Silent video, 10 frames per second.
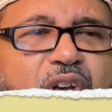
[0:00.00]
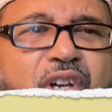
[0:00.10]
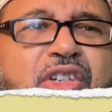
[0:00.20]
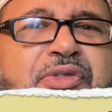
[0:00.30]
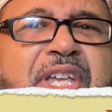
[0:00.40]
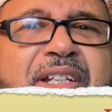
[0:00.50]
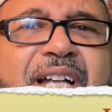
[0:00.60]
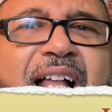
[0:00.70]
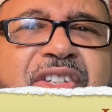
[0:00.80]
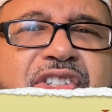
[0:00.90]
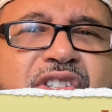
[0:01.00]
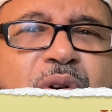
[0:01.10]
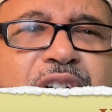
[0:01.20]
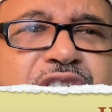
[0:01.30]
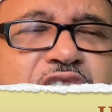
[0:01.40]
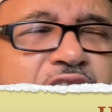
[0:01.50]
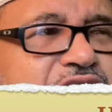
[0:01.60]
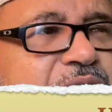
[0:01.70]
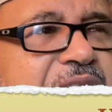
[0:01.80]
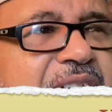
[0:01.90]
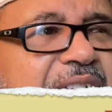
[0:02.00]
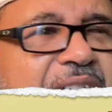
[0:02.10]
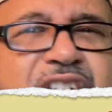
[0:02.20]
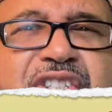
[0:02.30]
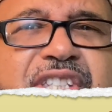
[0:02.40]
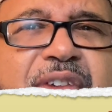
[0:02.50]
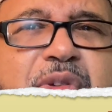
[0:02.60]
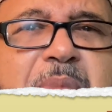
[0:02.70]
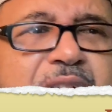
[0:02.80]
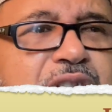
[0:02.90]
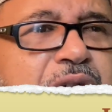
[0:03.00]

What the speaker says: You think knowledge is going to church? You think knowledge is giving money? You